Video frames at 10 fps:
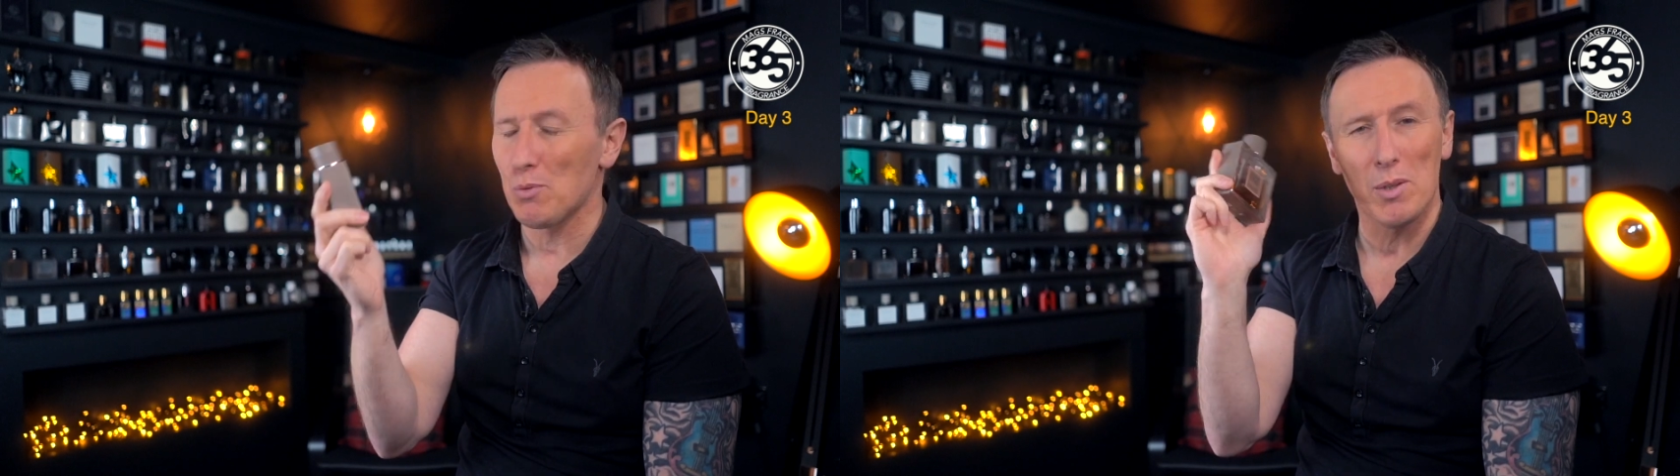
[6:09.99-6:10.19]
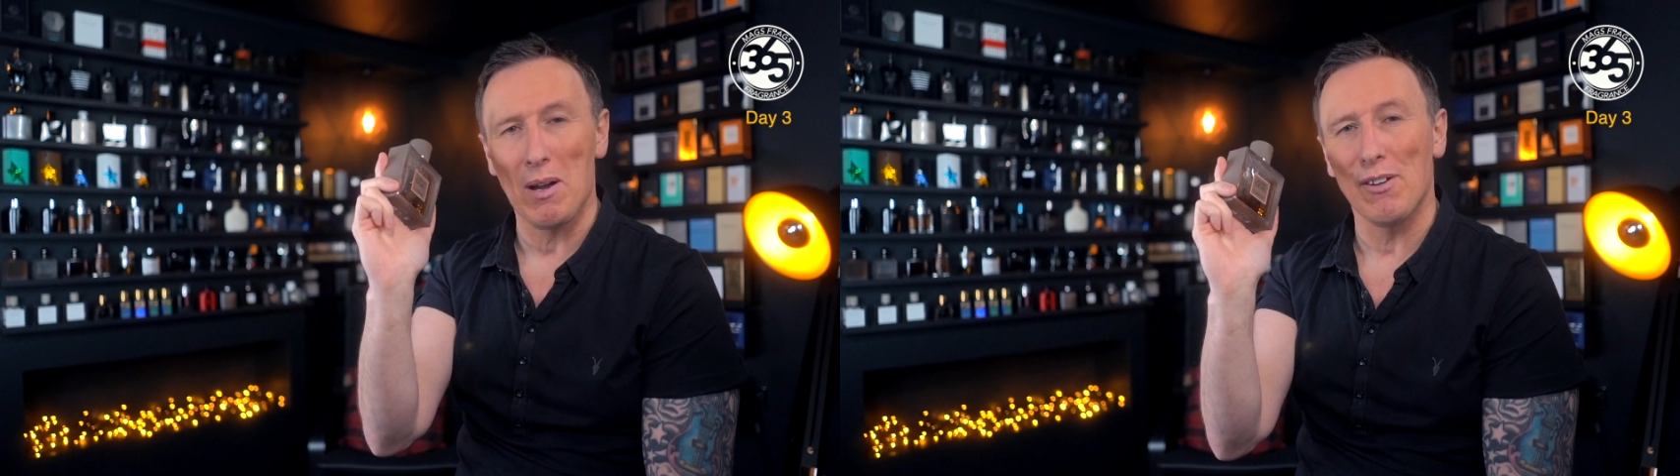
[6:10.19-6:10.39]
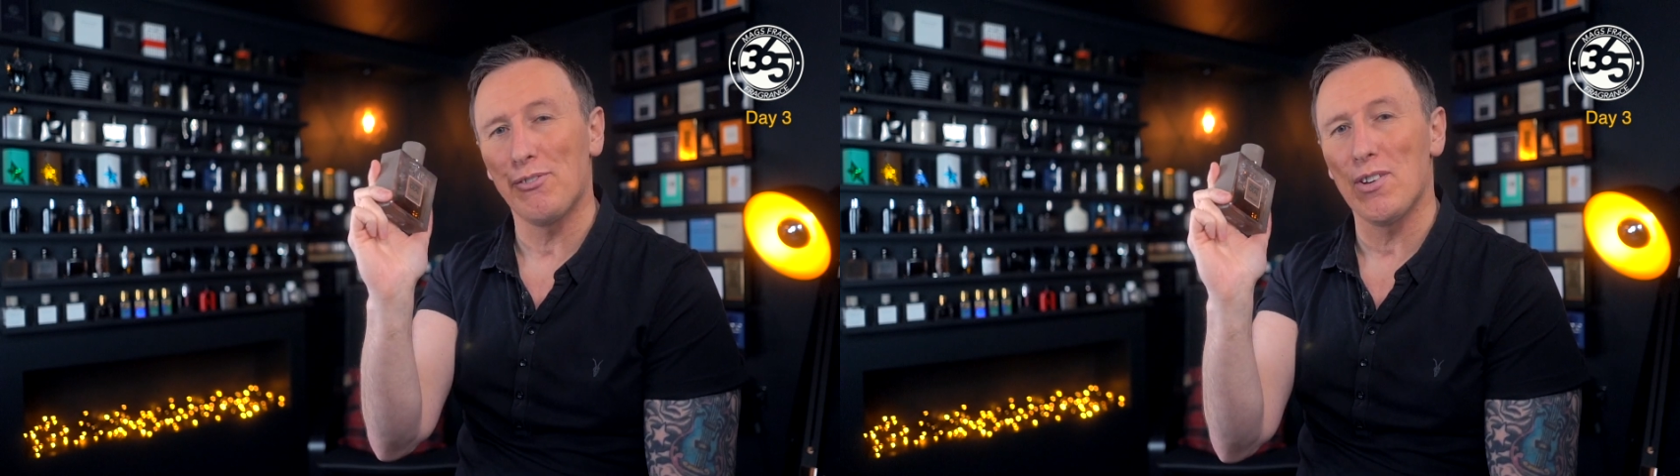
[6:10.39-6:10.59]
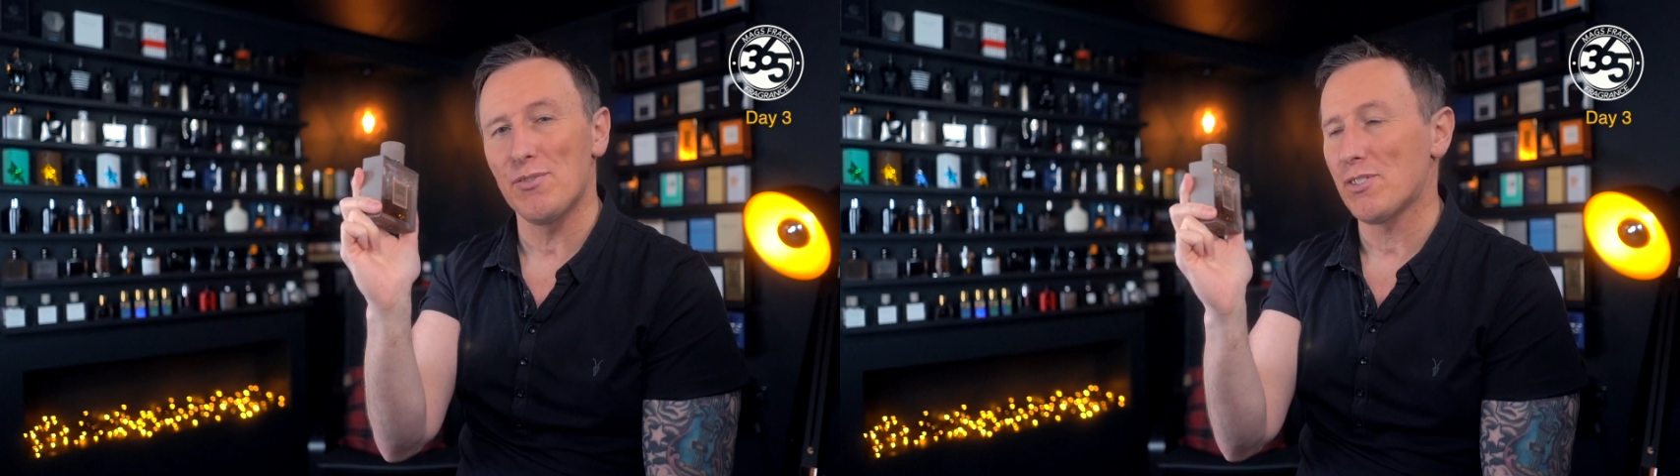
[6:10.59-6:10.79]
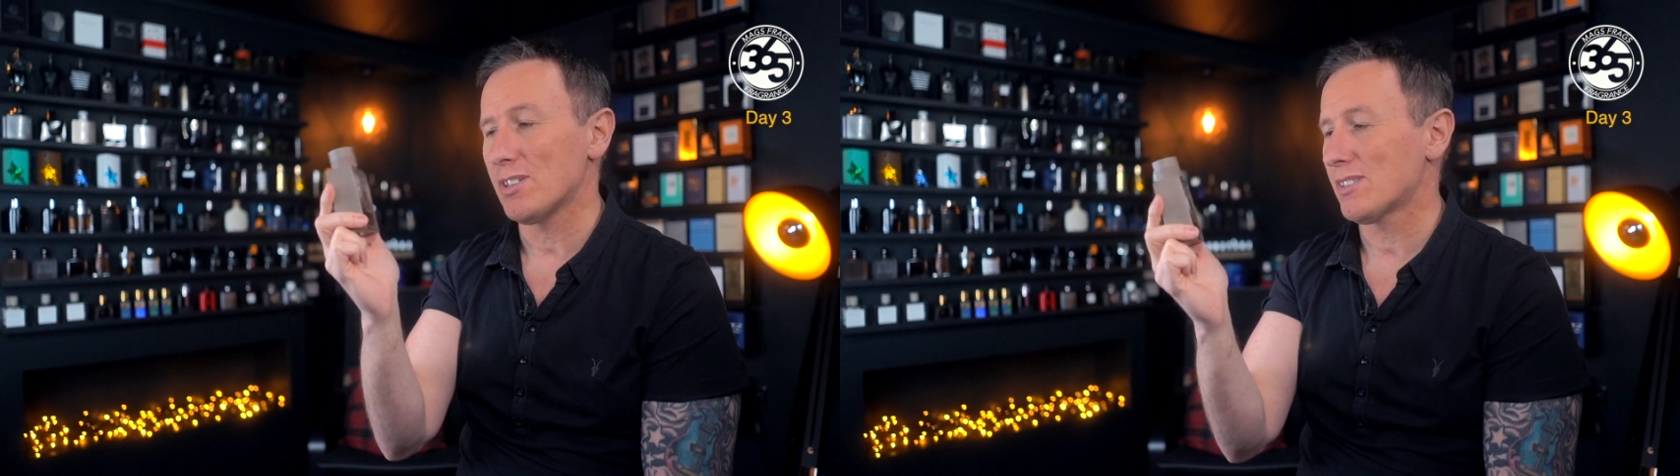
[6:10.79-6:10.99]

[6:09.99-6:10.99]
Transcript: one of my favourite